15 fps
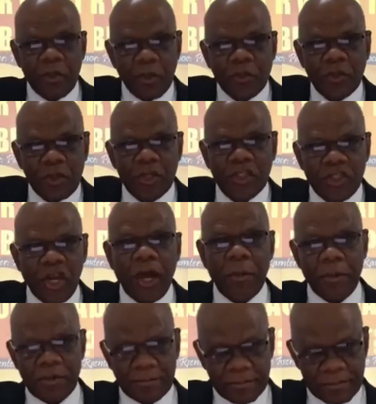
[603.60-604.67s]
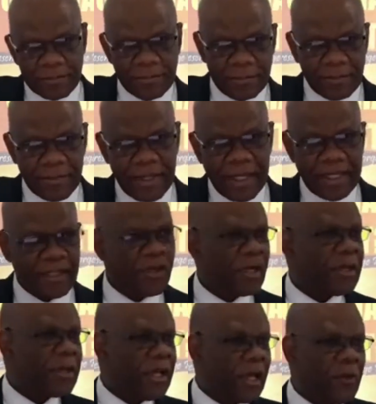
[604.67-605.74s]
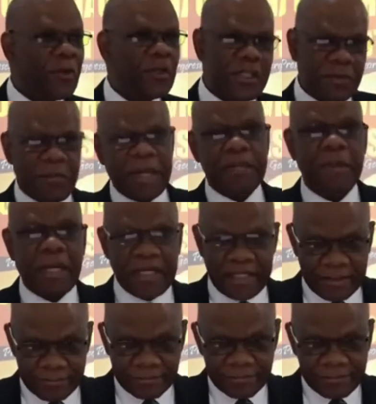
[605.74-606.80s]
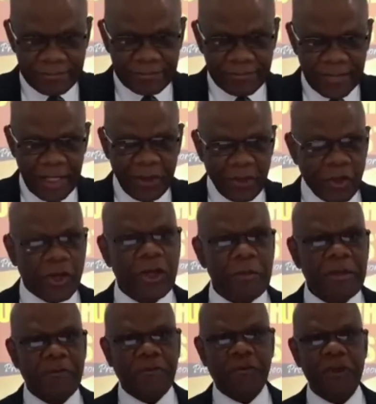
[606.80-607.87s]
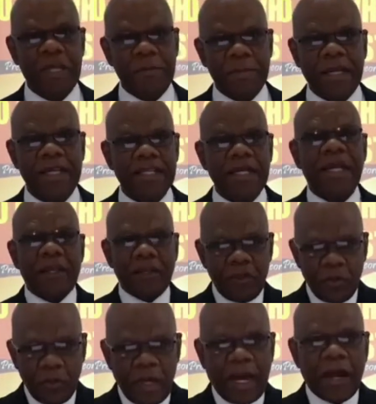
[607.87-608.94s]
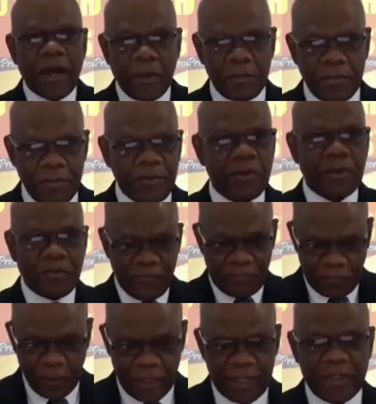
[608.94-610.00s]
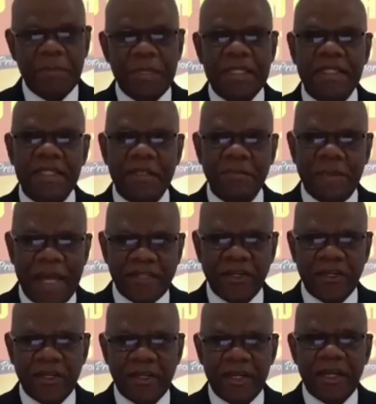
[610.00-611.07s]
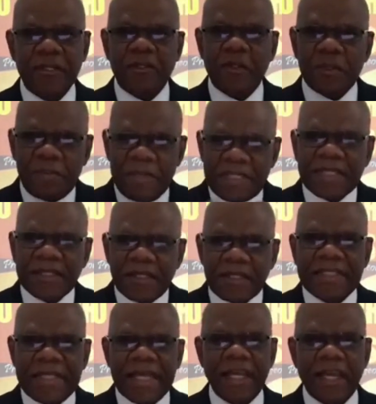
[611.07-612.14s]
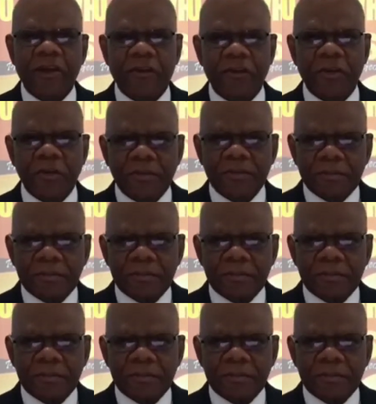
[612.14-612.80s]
go do your job. It's going to allow you to spend money. You're going to be free because you are following the beast's pattern. So the beast is going to take care of you.